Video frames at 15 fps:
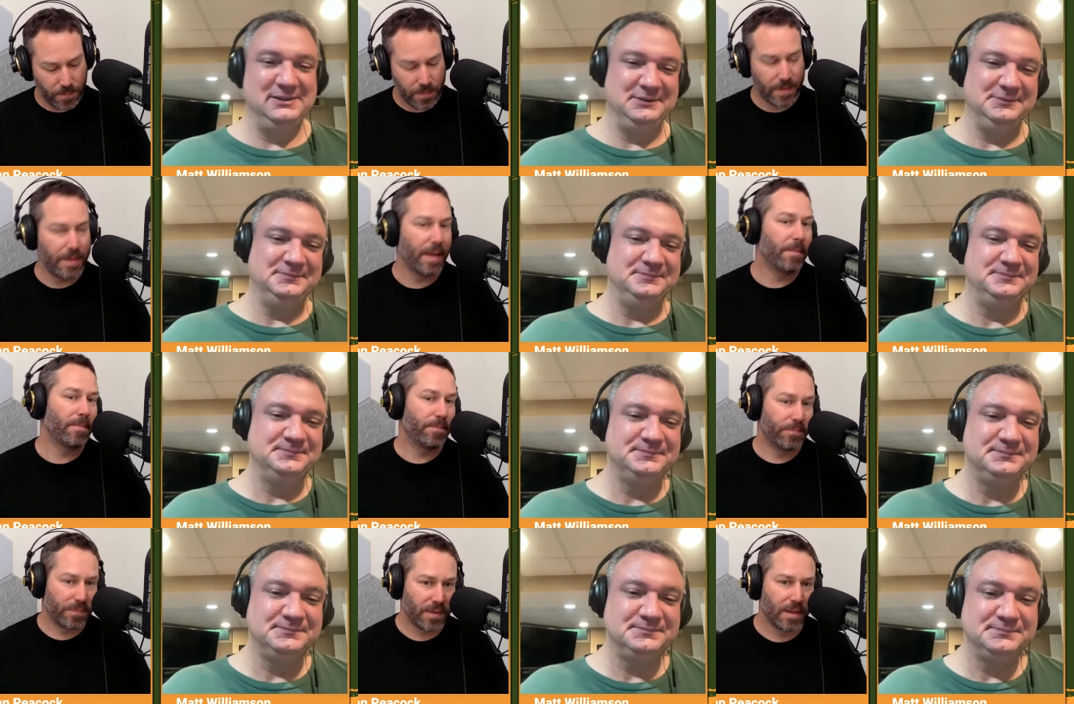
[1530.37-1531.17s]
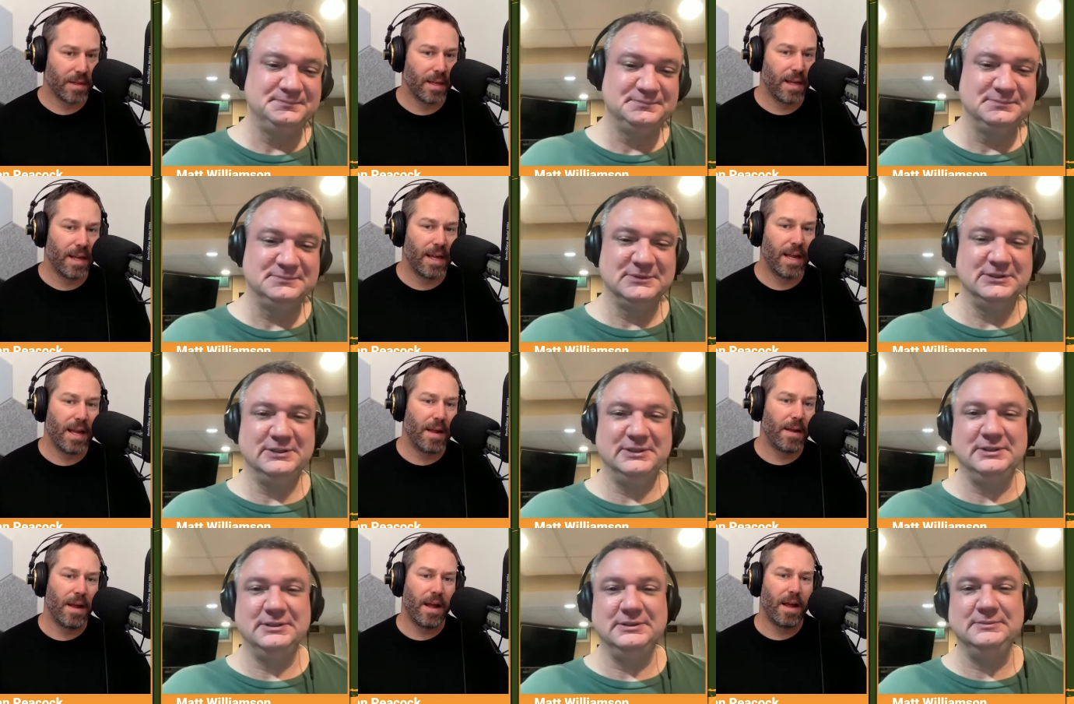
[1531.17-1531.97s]
Speaker 1: Yep.
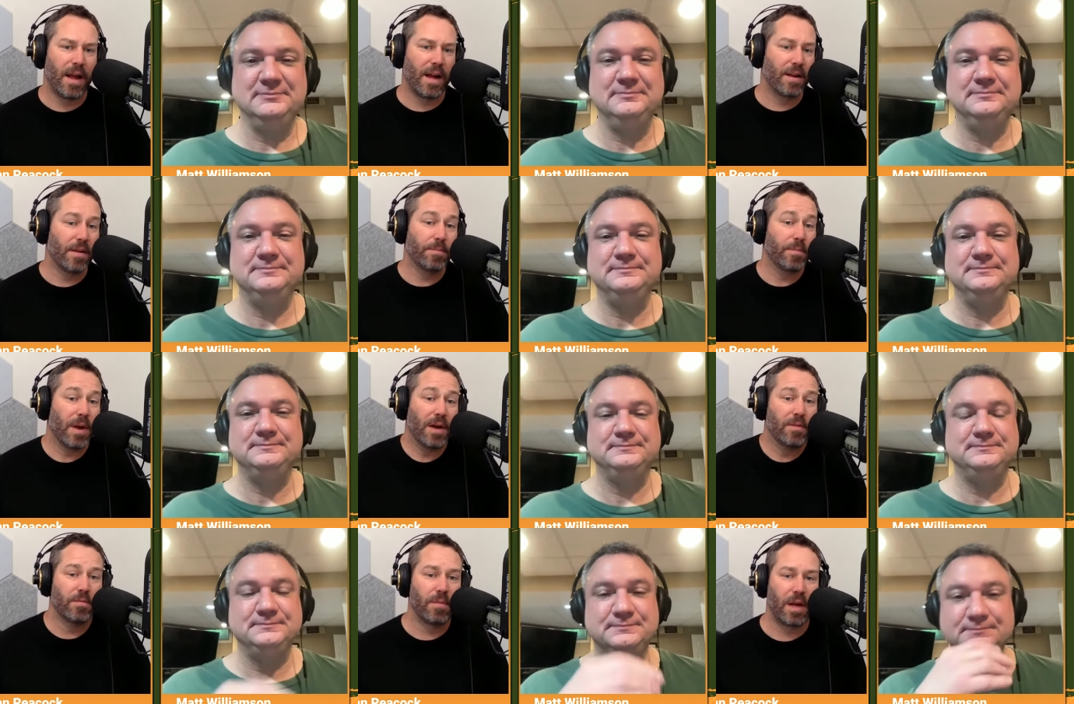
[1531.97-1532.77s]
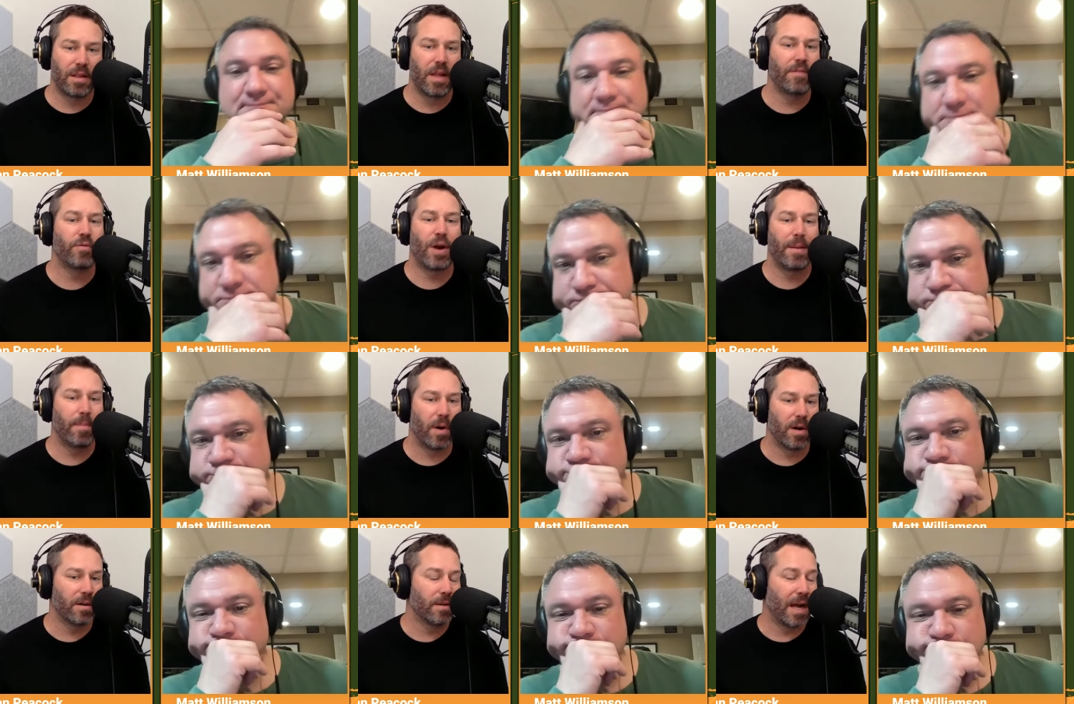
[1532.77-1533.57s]
Uh, I, I love Grant
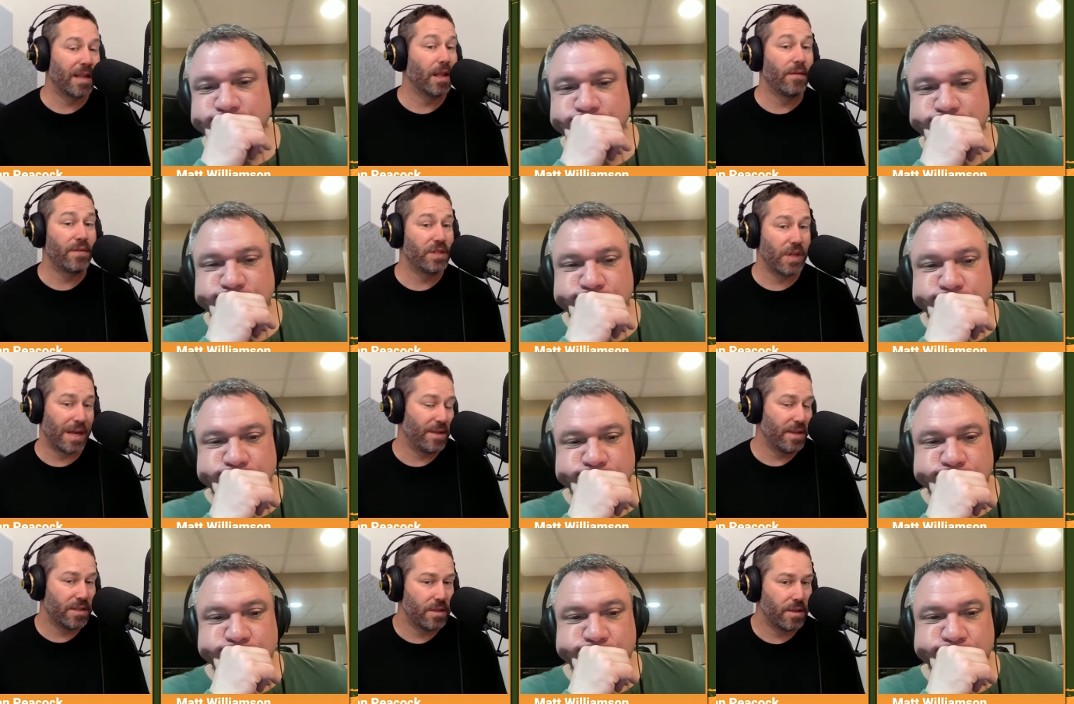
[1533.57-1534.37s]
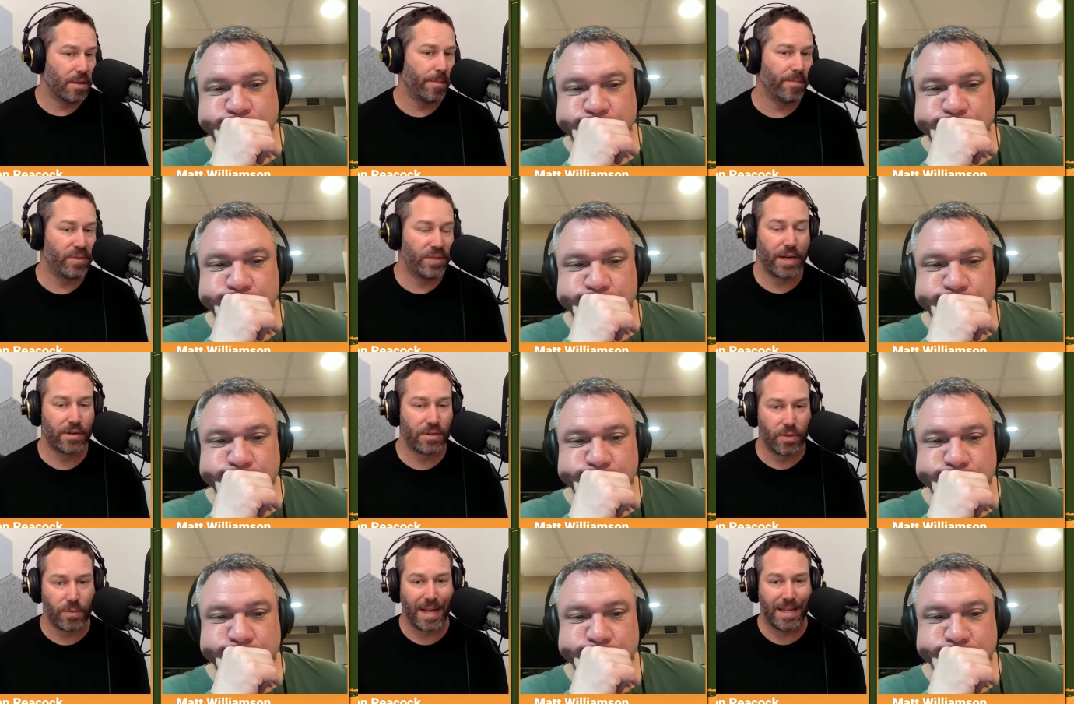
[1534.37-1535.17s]
Barton. I love his. I think the center's
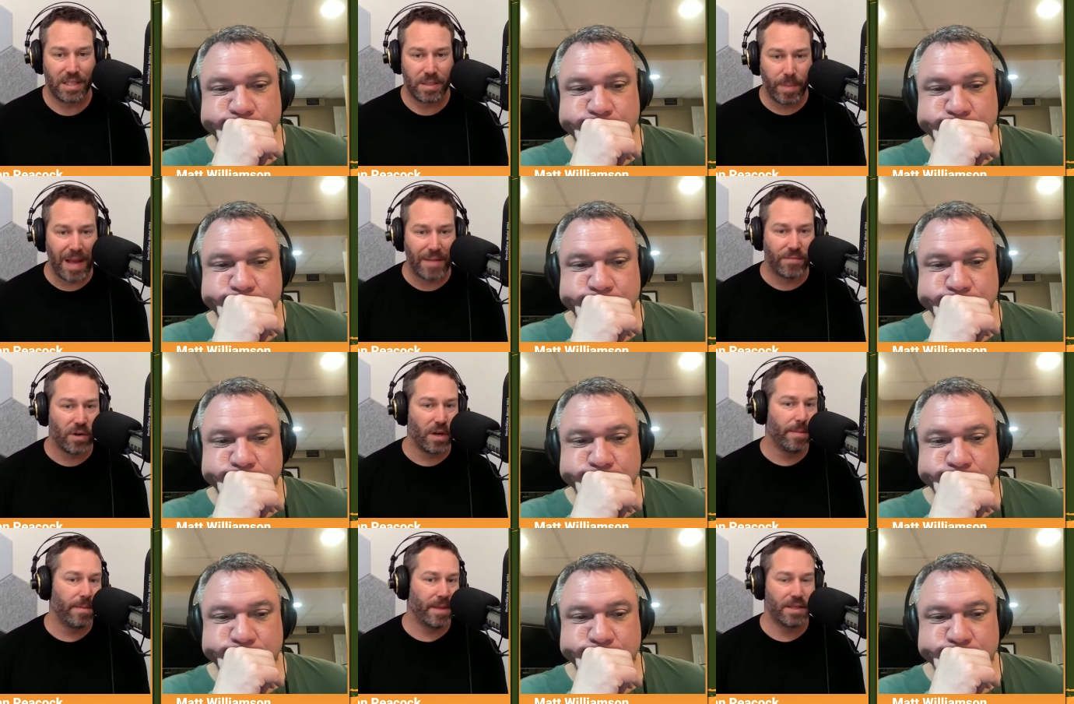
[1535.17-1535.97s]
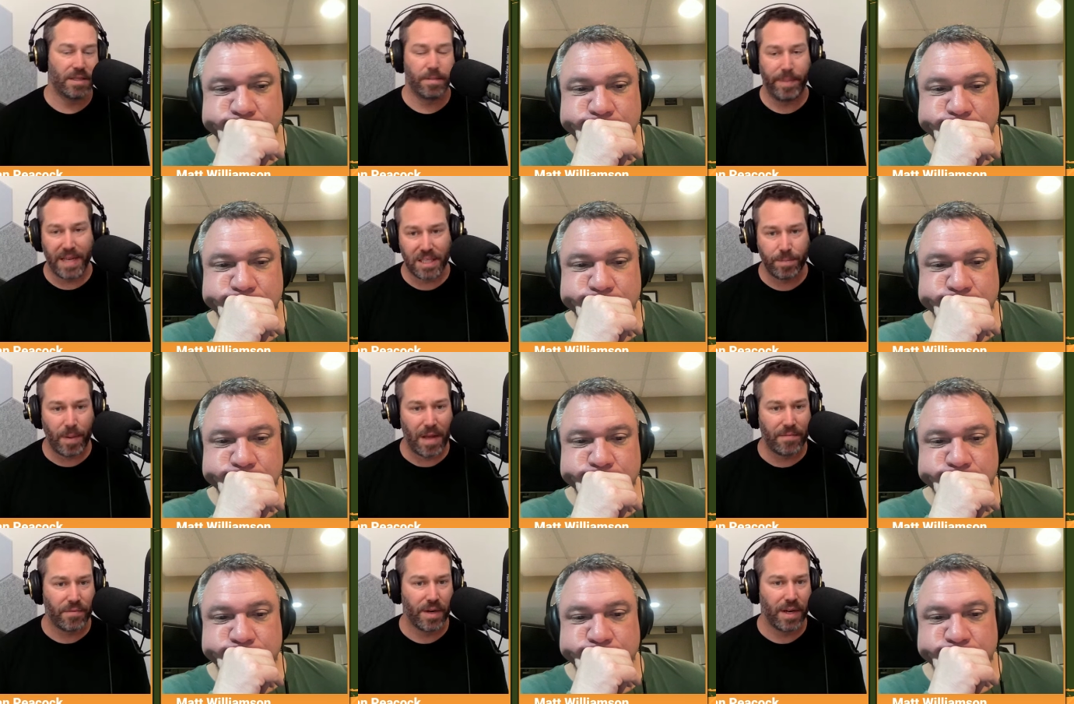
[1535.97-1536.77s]
the right spot for him. I think it's the best
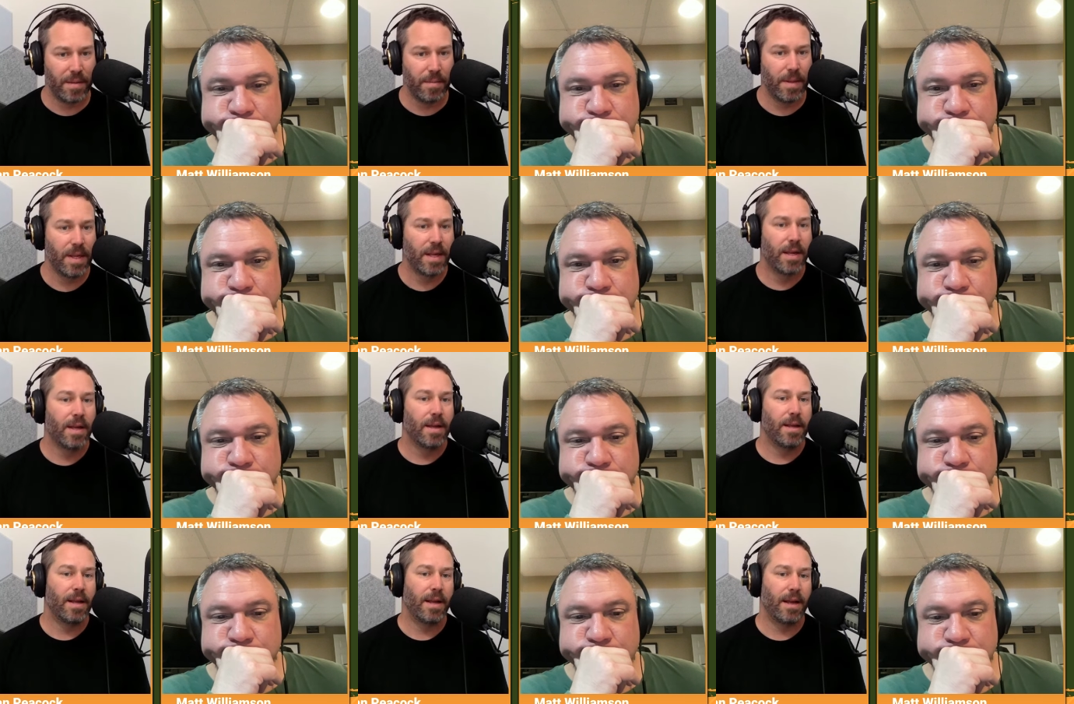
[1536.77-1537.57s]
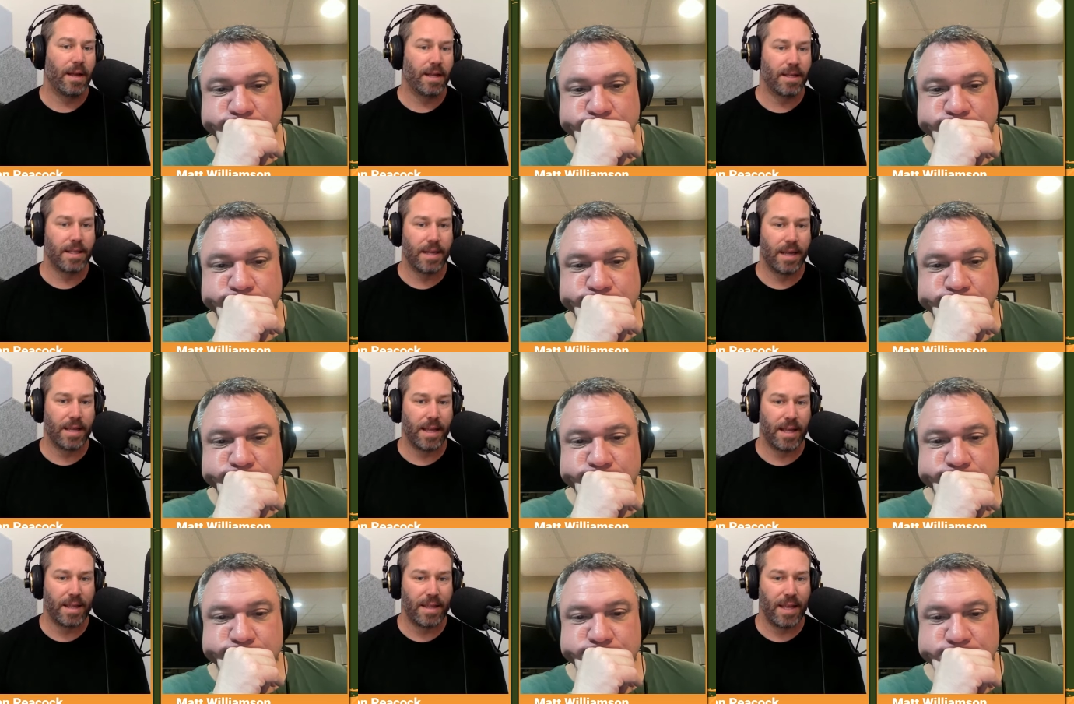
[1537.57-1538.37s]
spot for him. Uh, I,
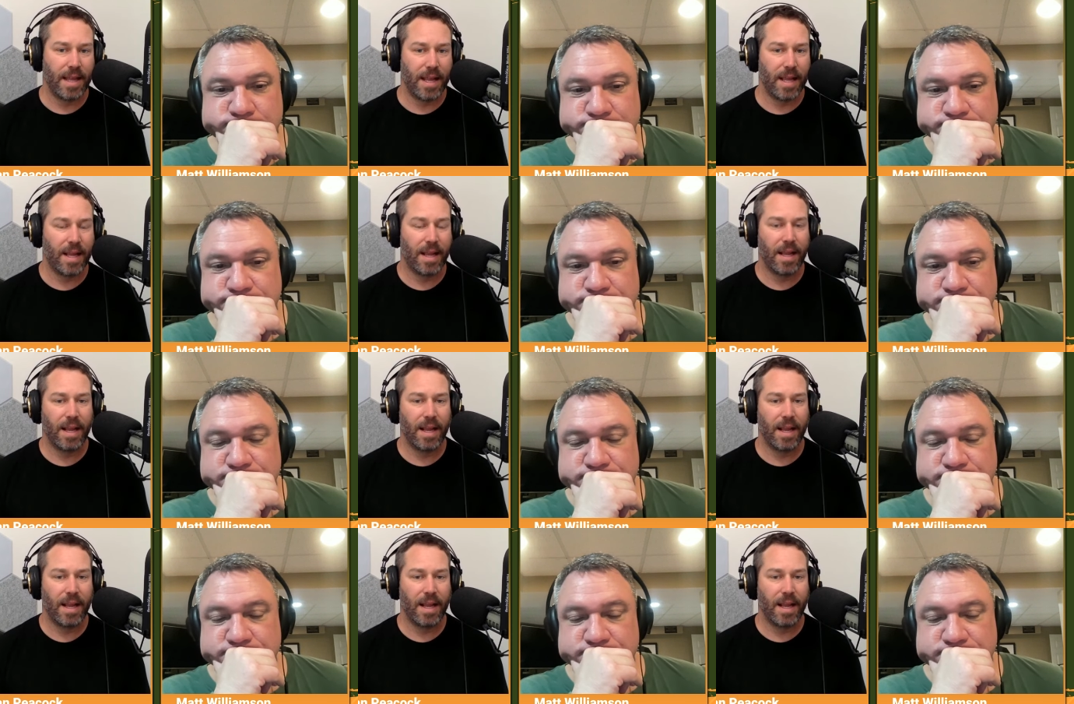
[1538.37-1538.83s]
I think